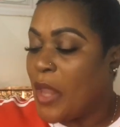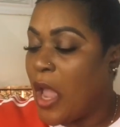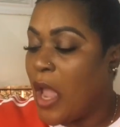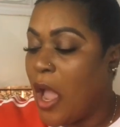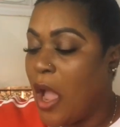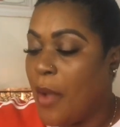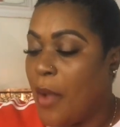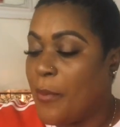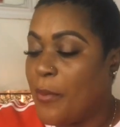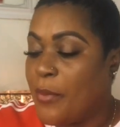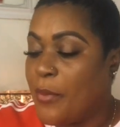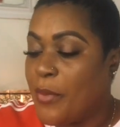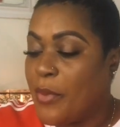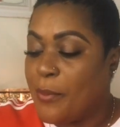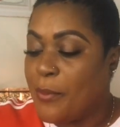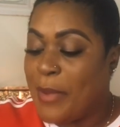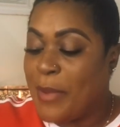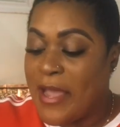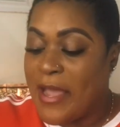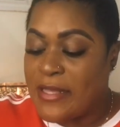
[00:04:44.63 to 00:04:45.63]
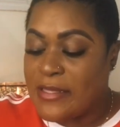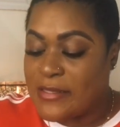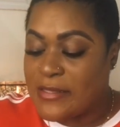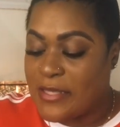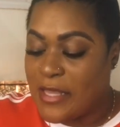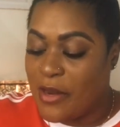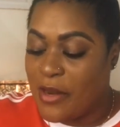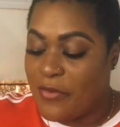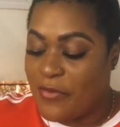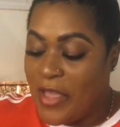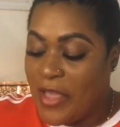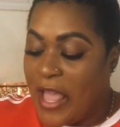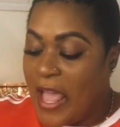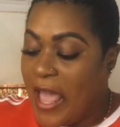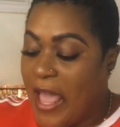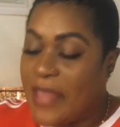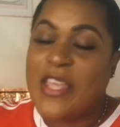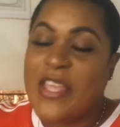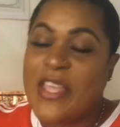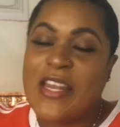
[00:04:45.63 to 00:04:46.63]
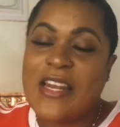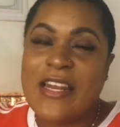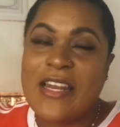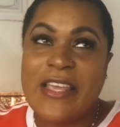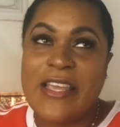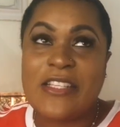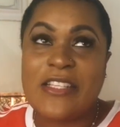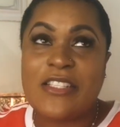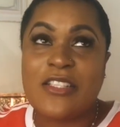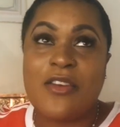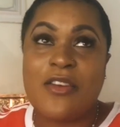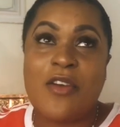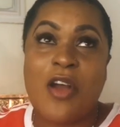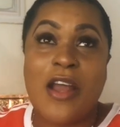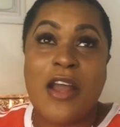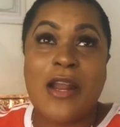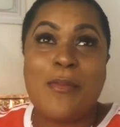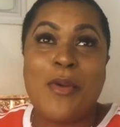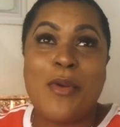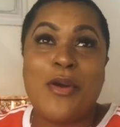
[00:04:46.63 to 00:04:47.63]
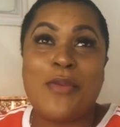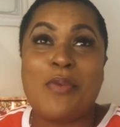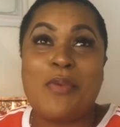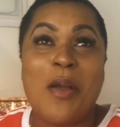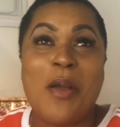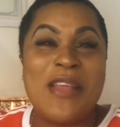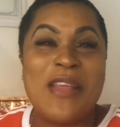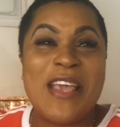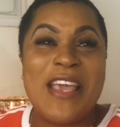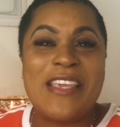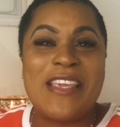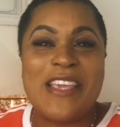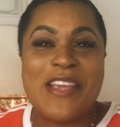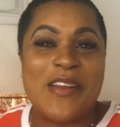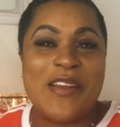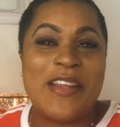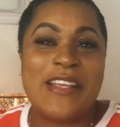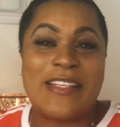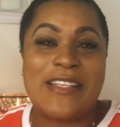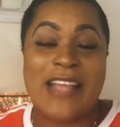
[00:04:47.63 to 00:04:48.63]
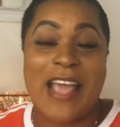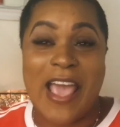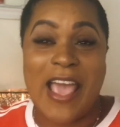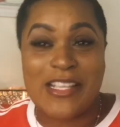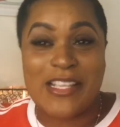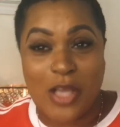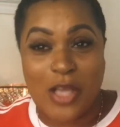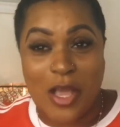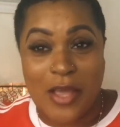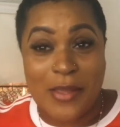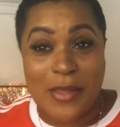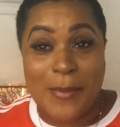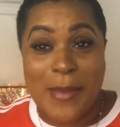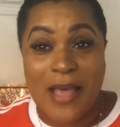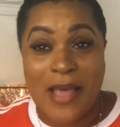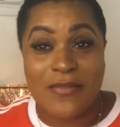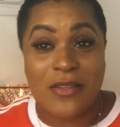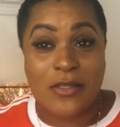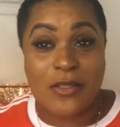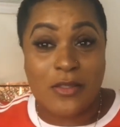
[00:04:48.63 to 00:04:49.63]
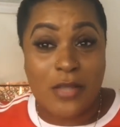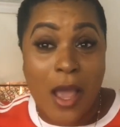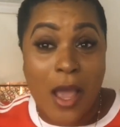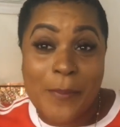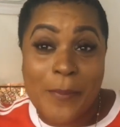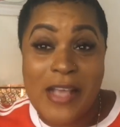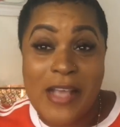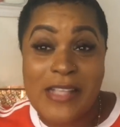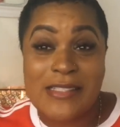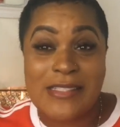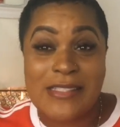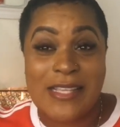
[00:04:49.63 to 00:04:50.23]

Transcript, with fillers: um, by itself and then later on about probably a year later I saw them have the top on